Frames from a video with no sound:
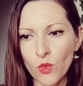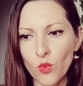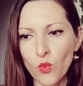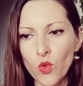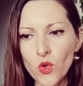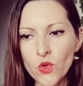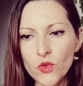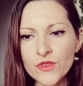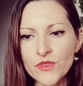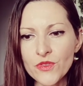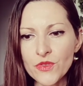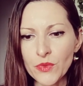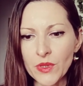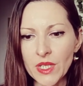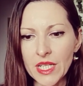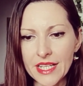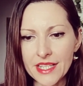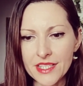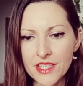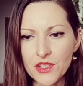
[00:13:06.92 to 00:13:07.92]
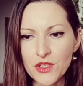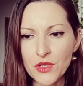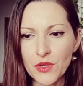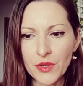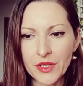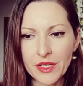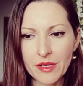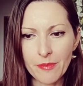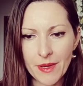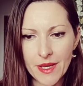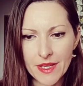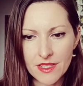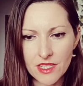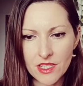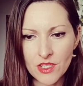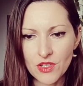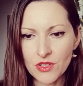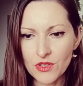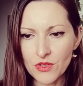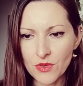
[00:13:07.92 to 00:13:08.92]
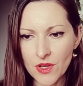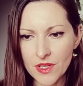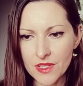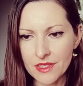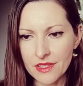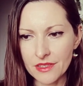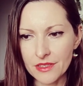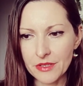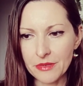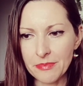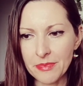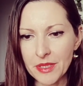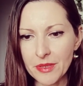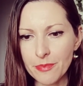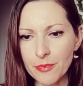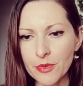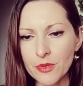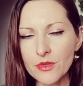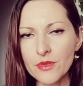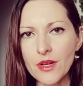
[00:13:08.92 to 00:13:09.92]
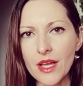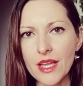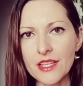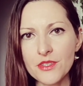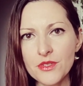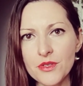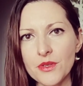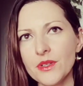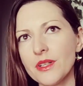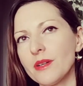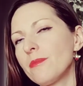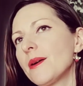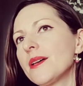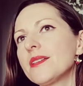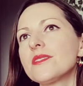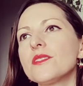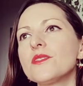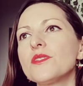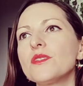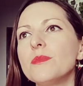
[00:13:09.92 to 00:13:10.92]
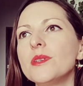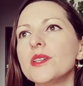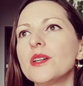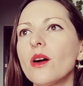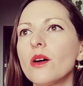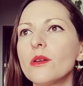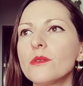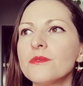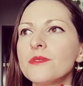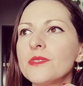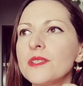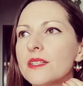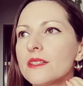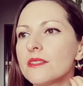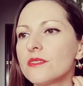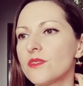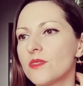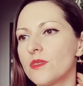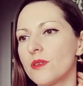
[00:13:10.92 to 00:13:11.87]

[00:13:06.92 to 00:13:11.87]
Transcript: wounds related to your capacity to trust other people and to your capacity to be confident.